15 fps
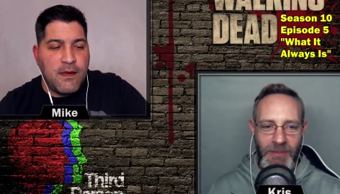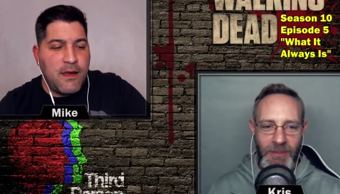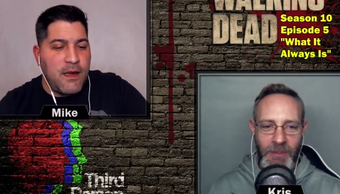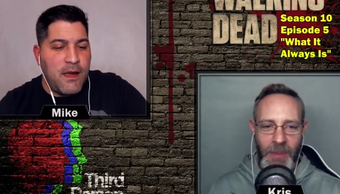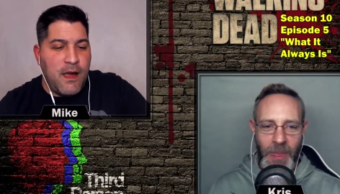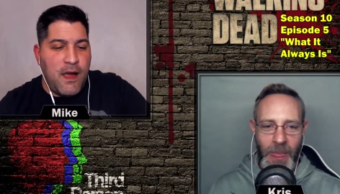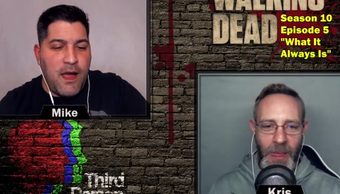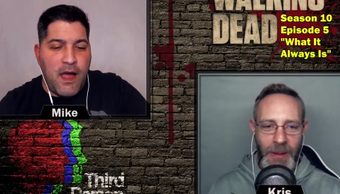
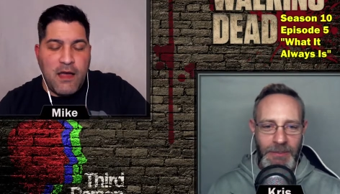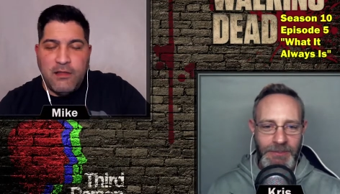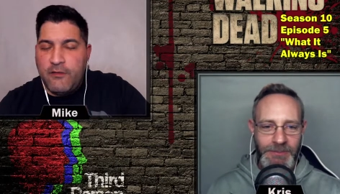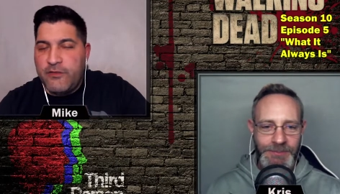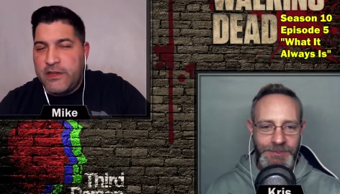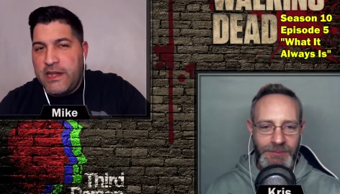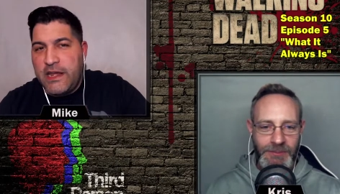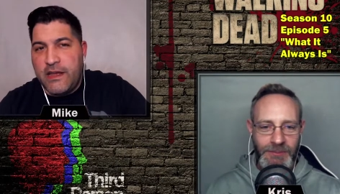Speaker 1: Uh, I love the
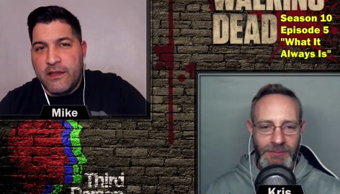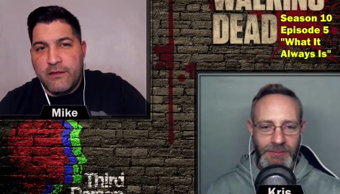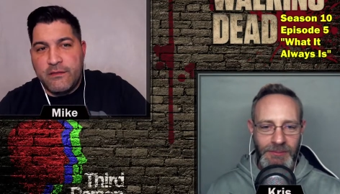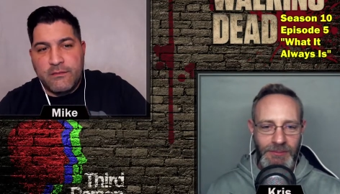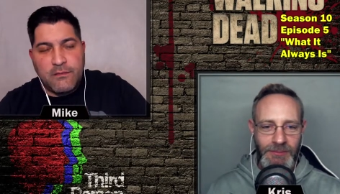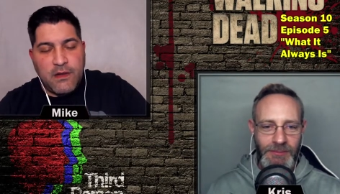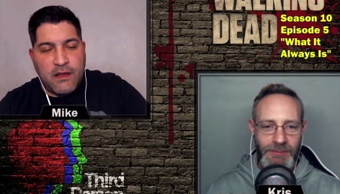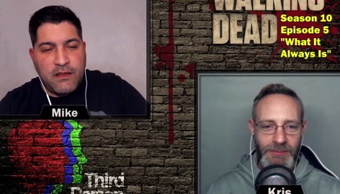
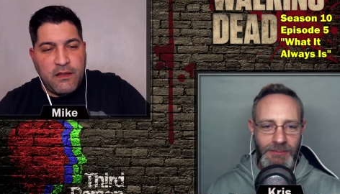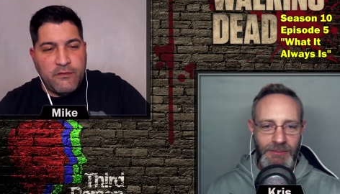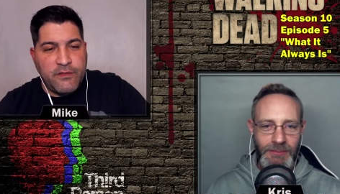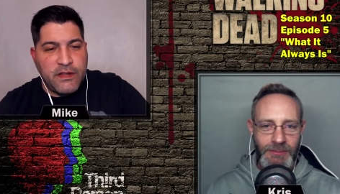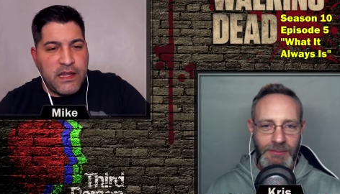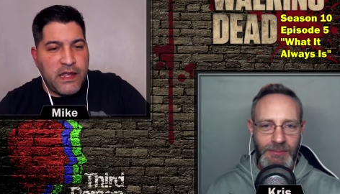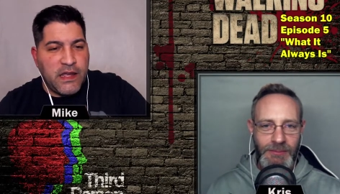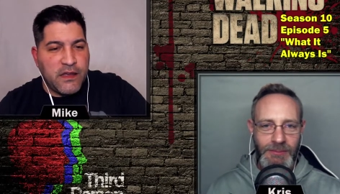Negan. I love the
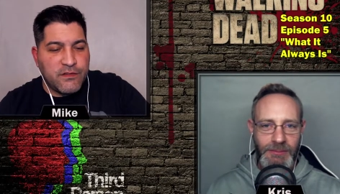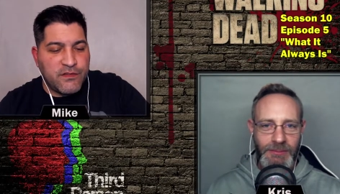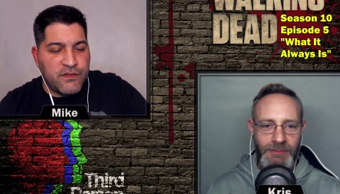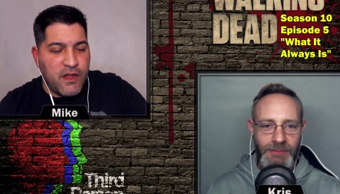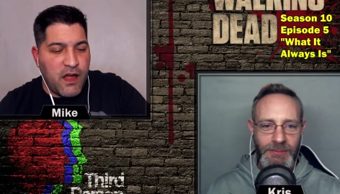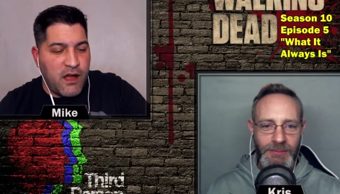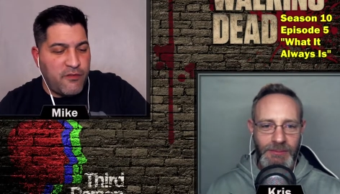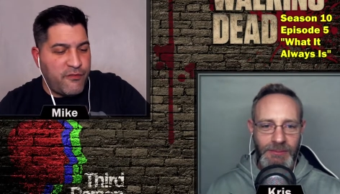Negan
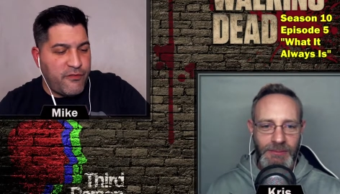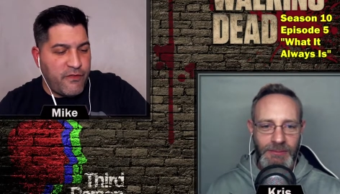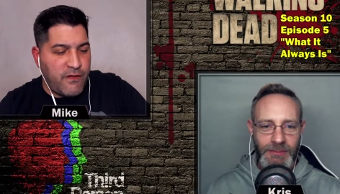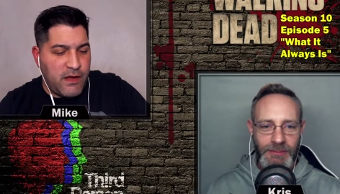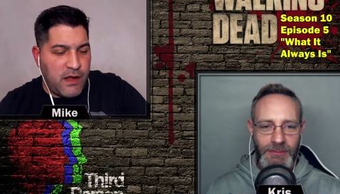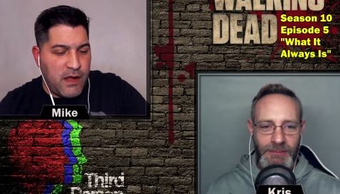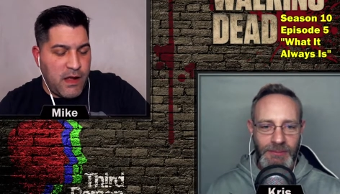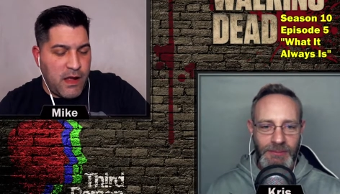stuff.
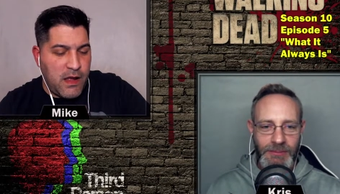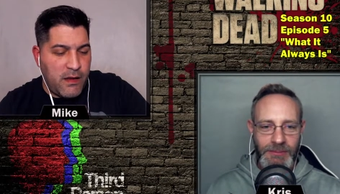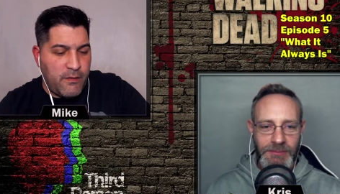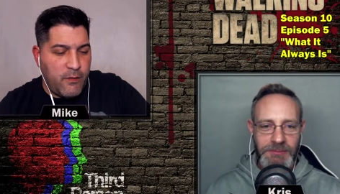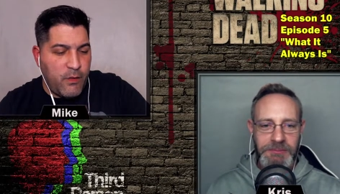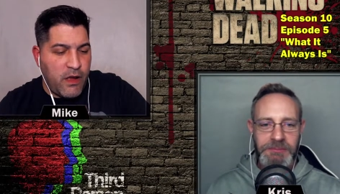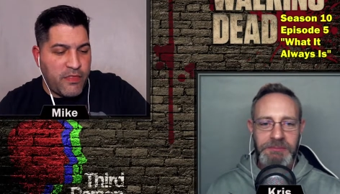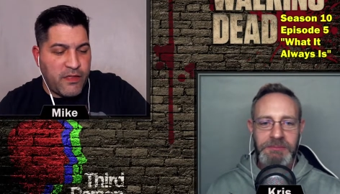Uh,
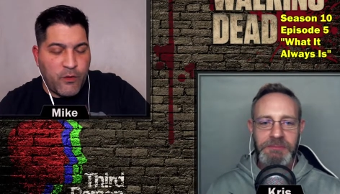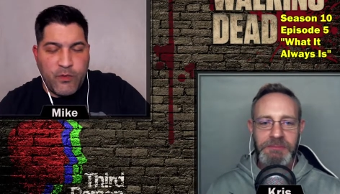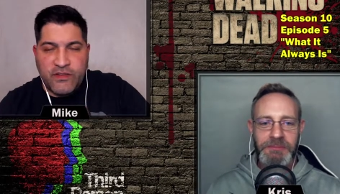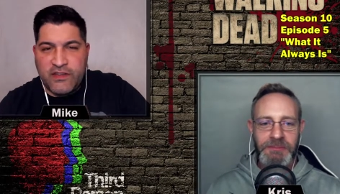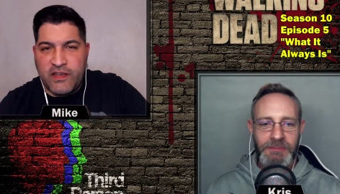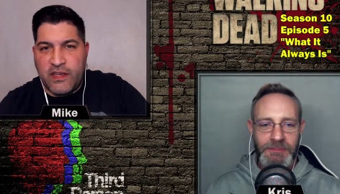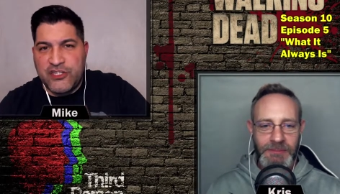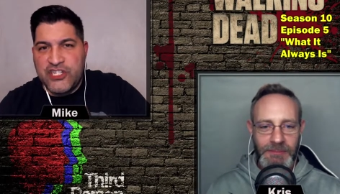I think we
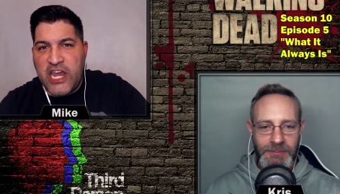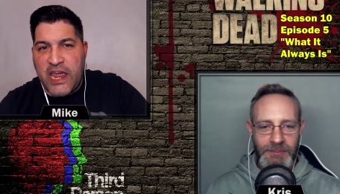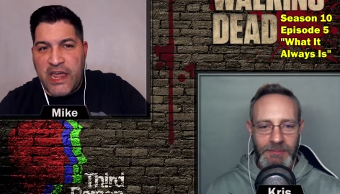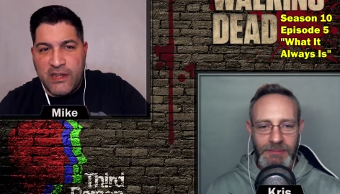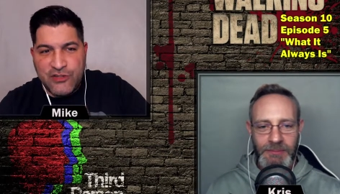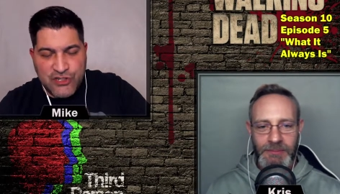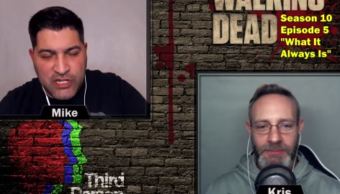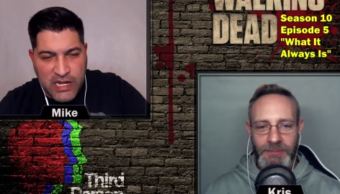see a
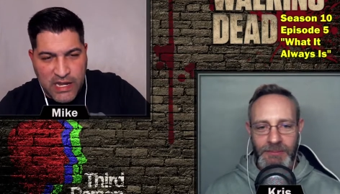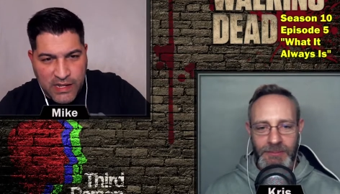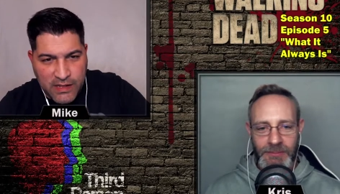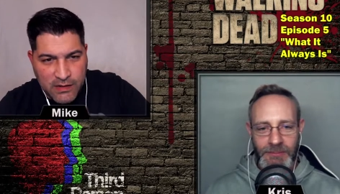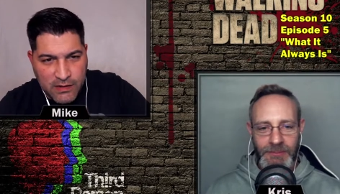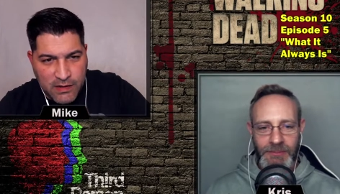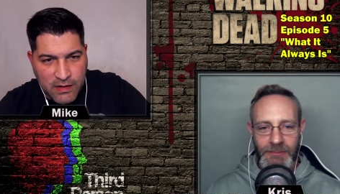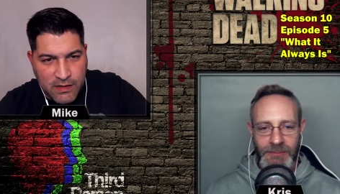changed
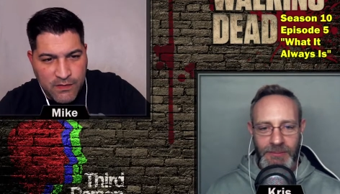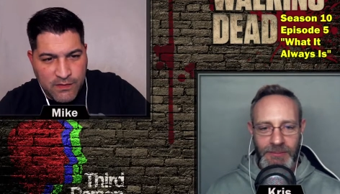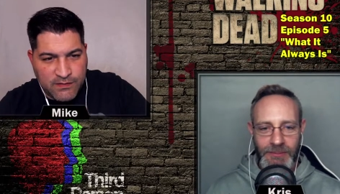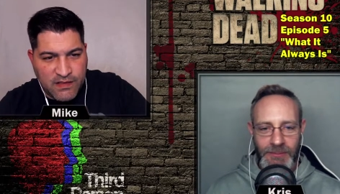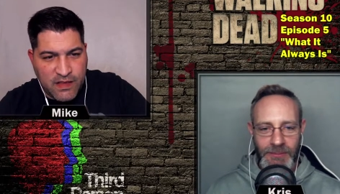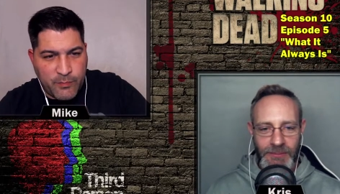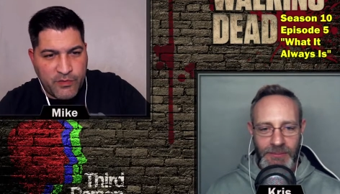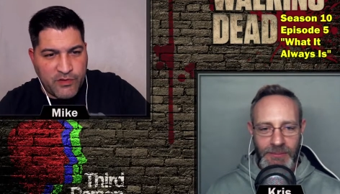Negan in this
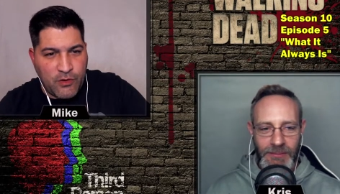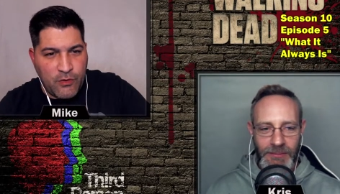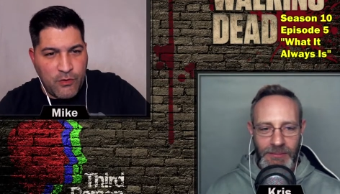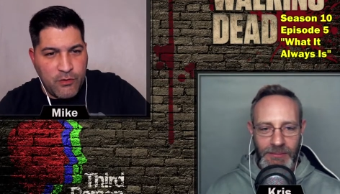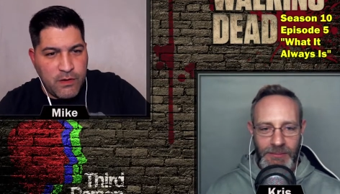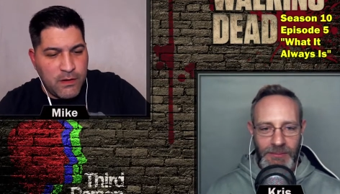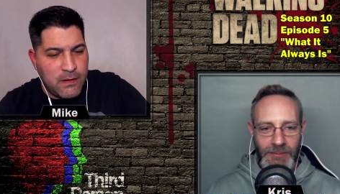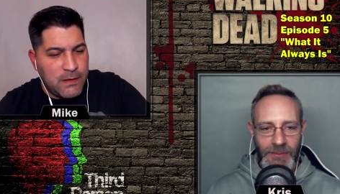episode.